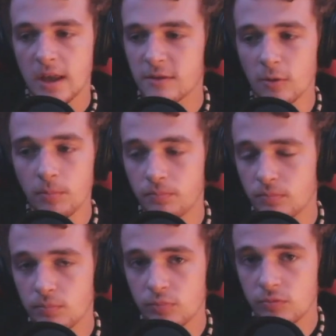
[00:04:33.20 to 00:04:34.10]
Kids don't
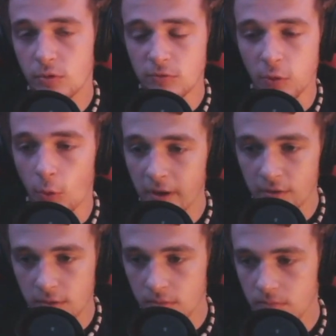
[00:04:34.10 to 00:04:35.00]
do
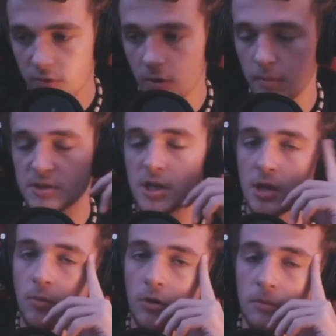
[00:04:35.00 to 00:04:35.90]
toys so
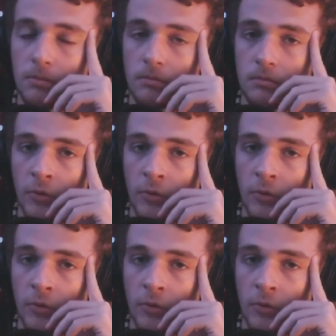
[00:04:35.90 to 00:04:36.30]
much anymore.